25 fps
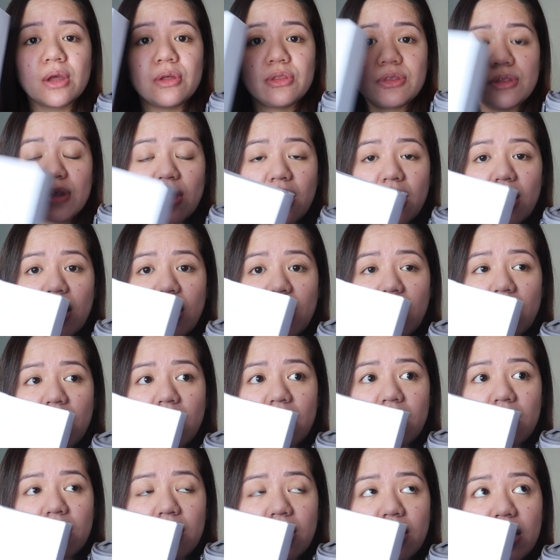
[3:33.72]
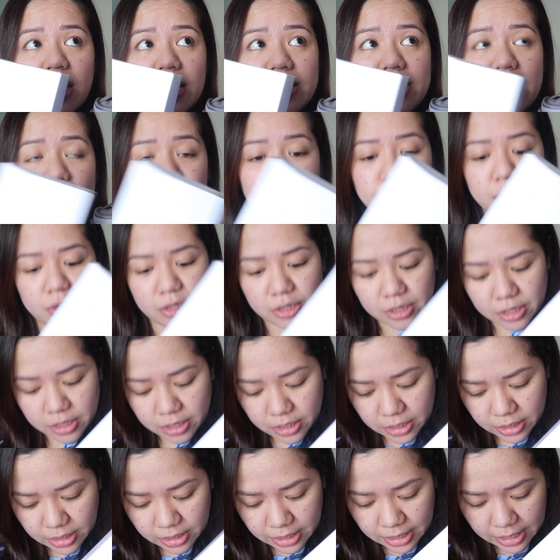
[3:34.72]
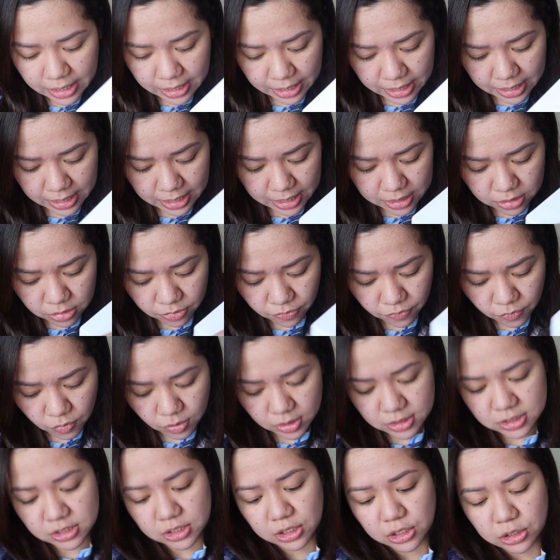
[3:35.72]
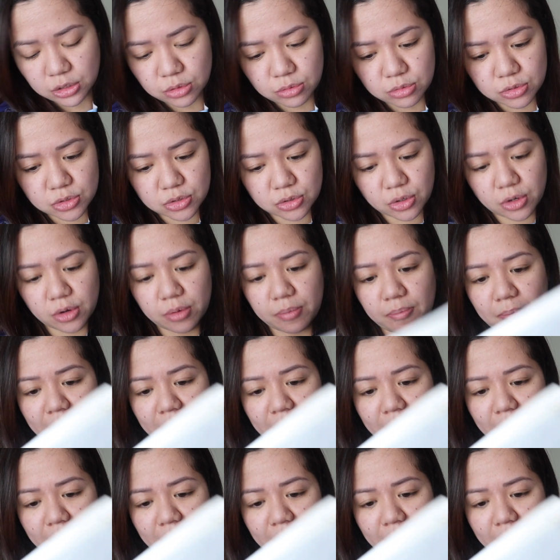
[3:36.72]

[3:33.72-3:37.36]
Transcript: the adapter, and of course the user